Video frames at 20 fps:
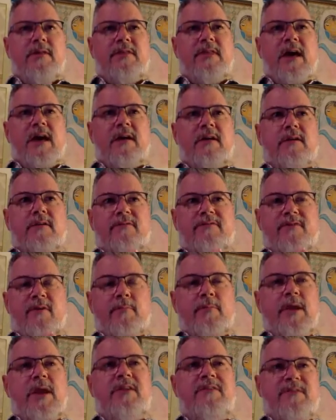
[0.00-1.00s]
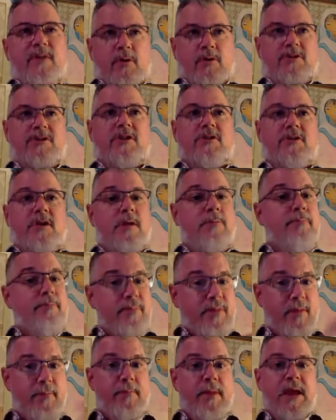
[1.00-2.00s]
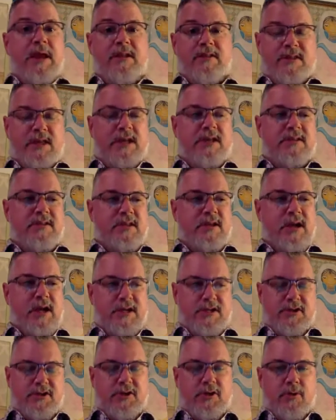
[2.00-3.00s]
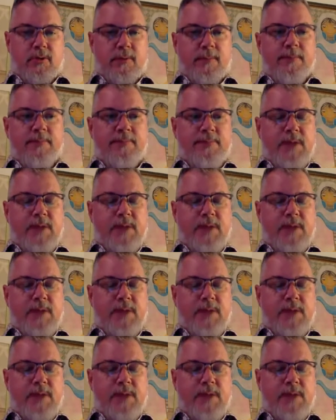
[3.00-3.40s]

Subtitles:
that for me focuses on the main things that I do.